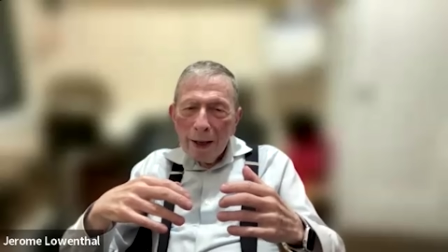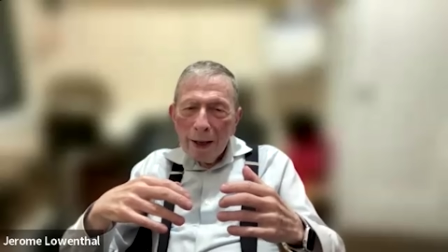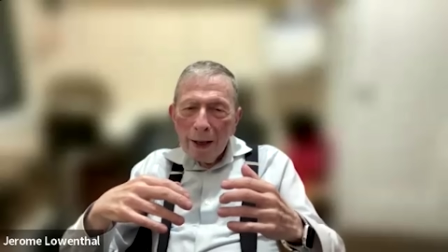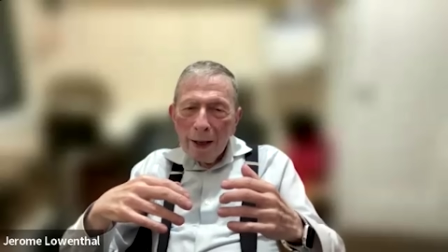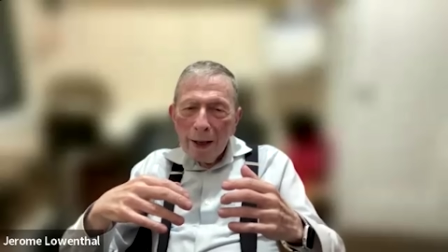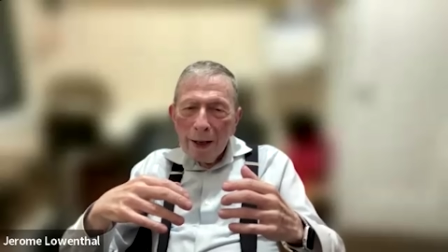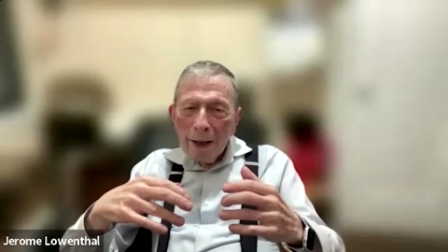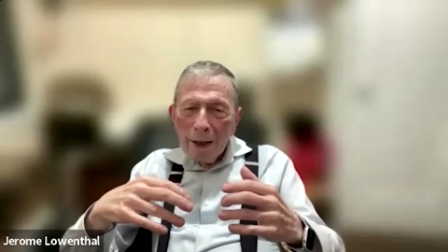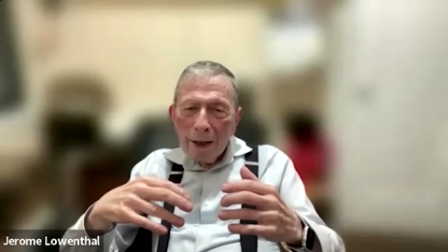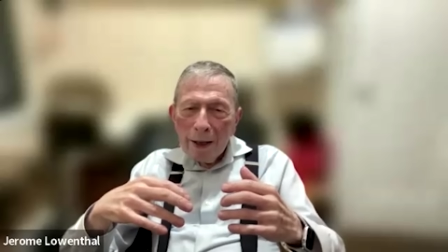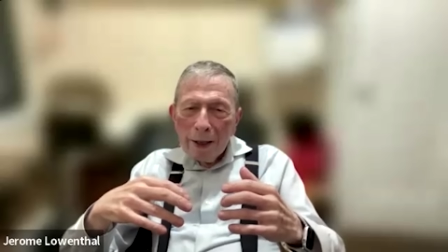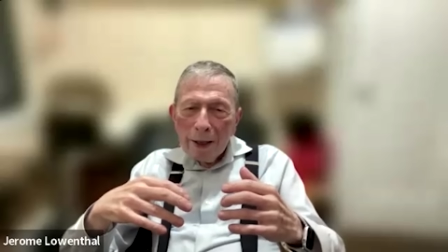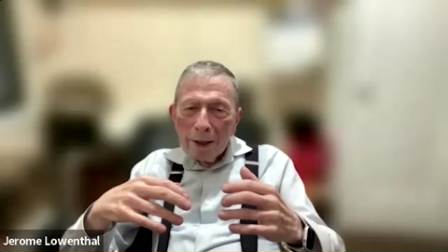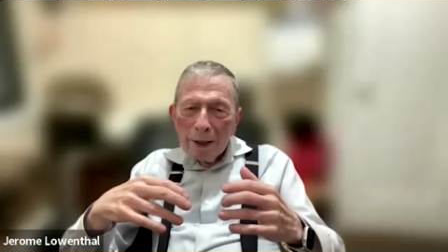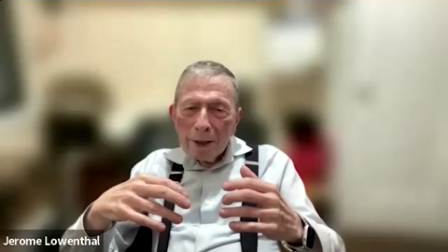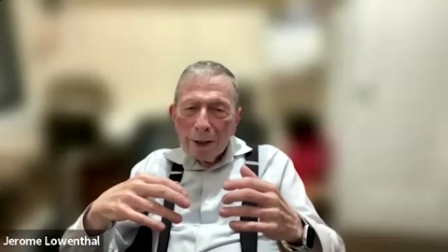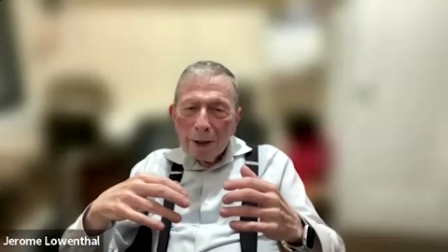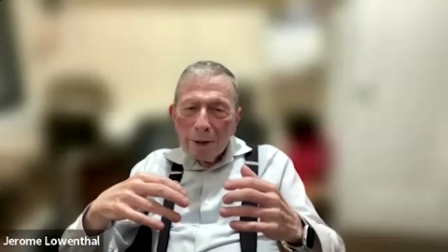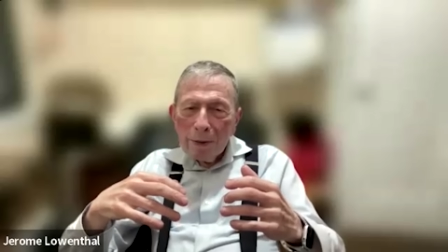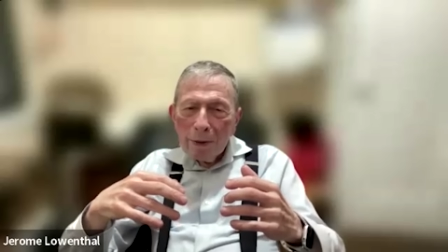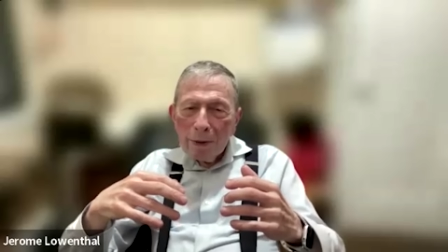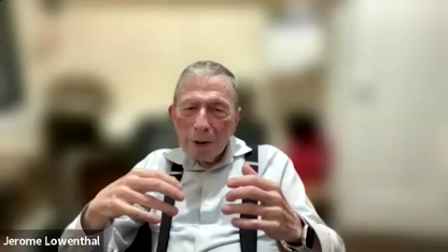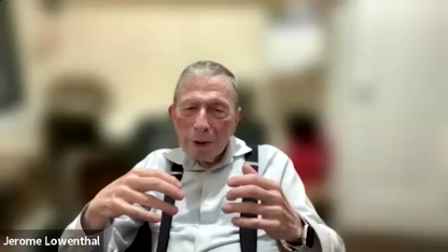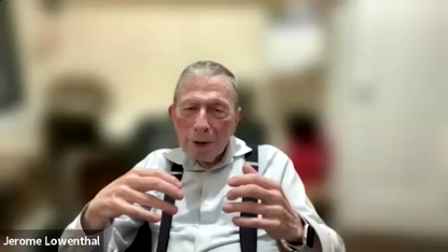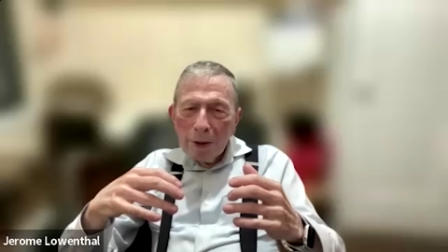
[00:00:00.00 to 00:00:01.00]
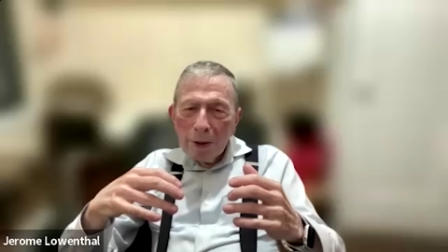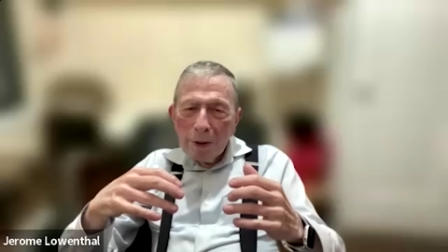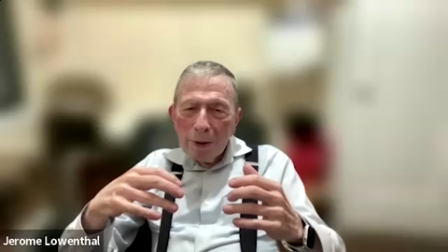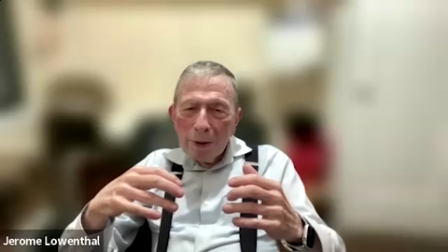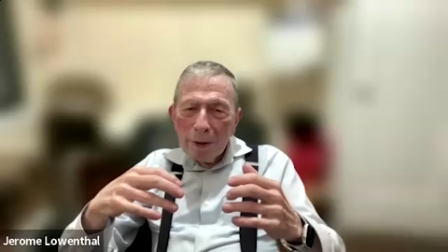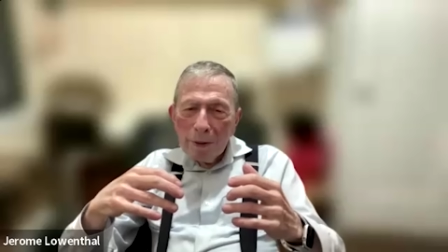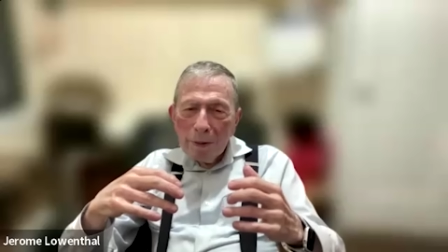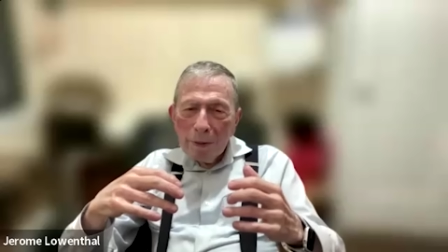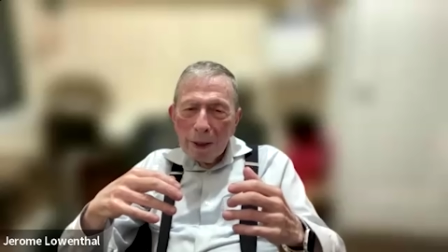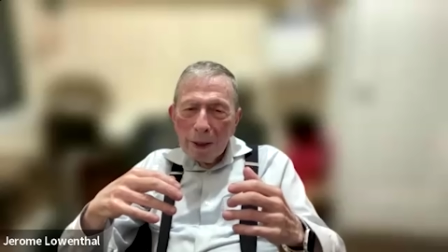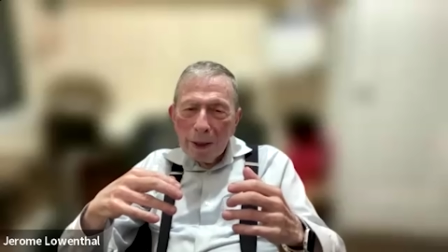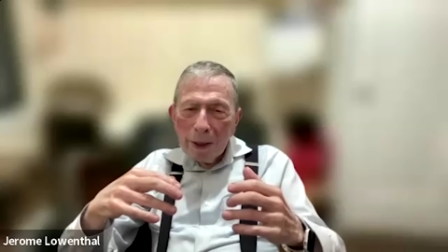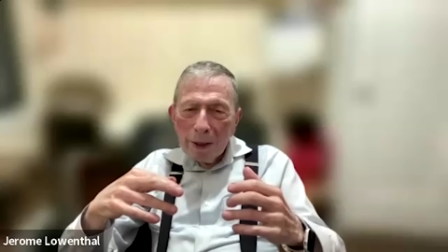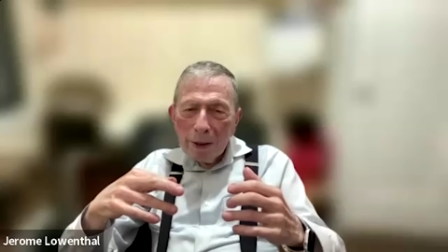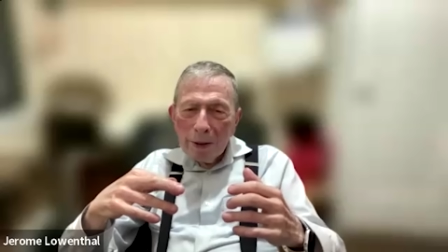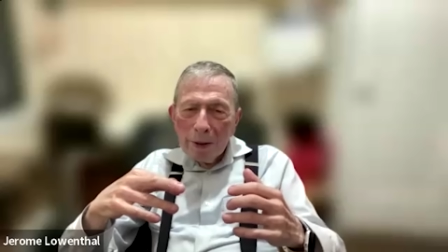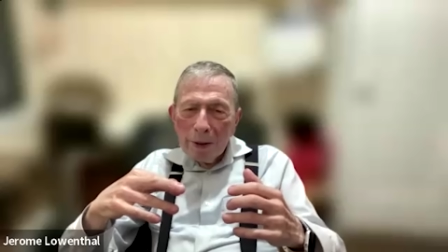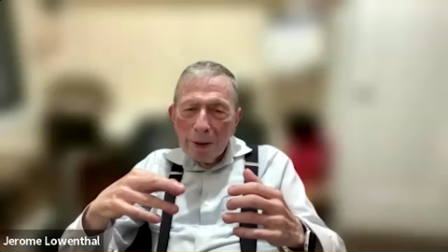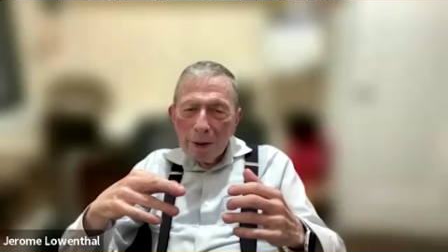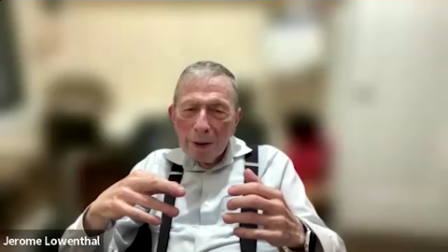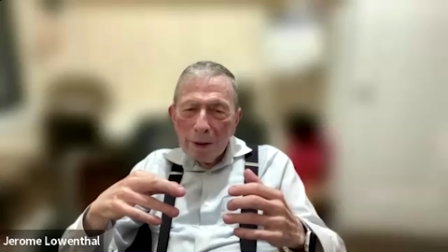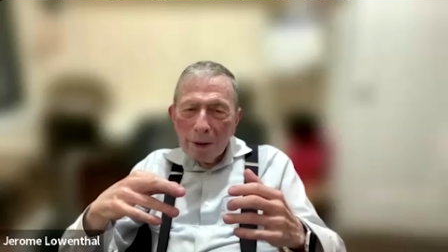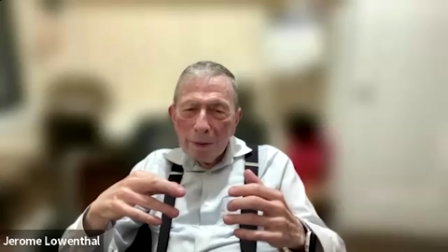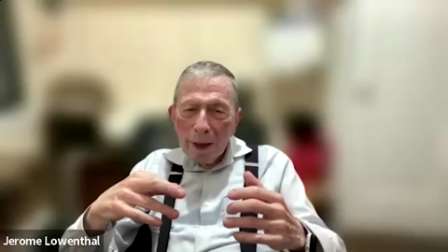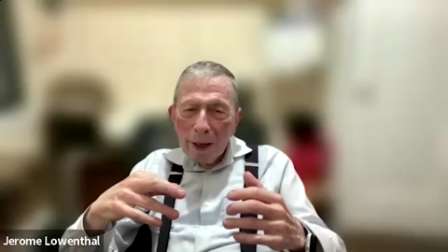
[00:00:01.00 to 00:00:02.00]
uh, she was so committed
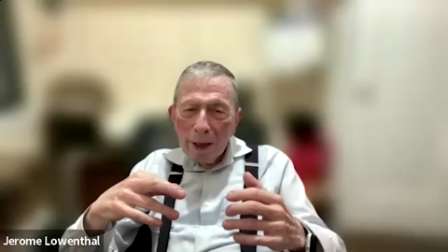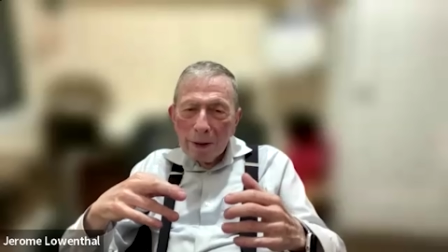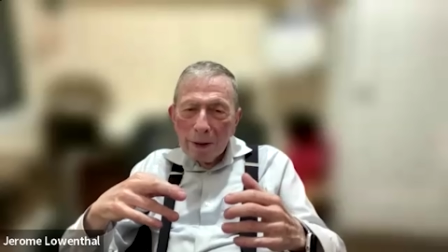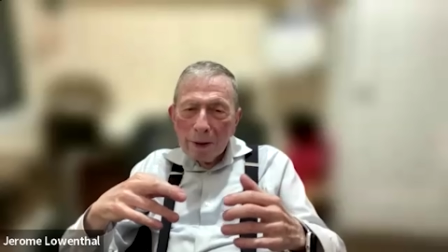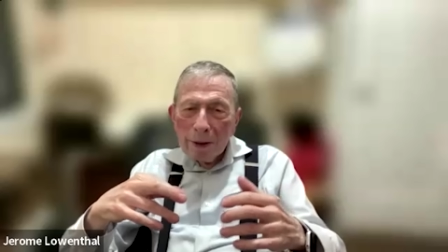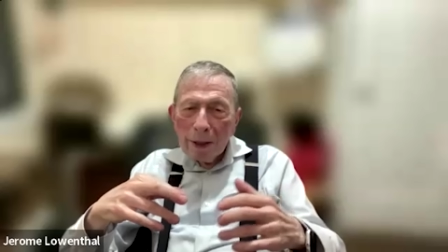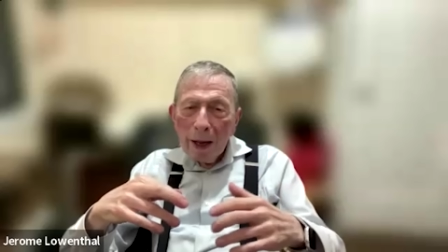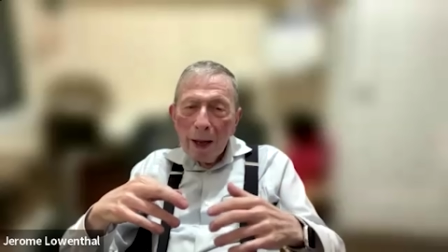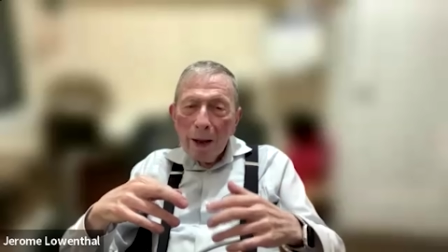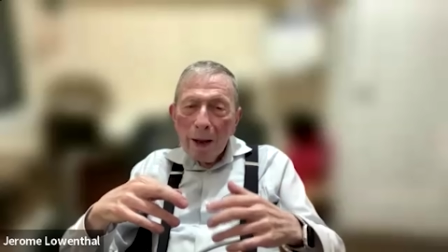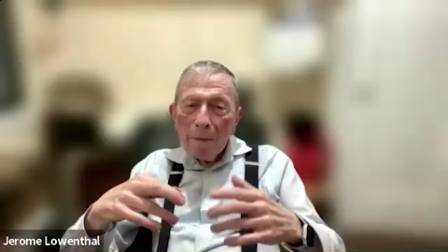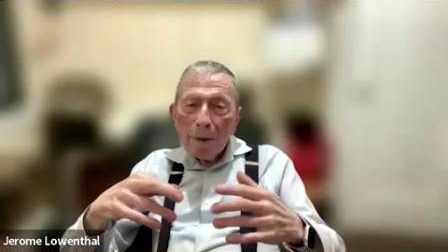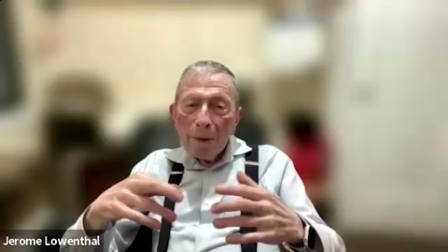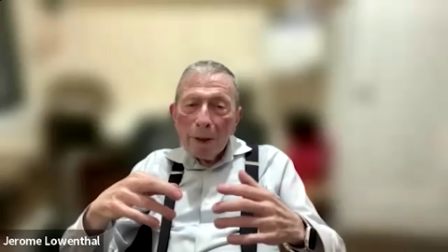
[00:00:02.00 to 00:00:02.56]
to this marriage.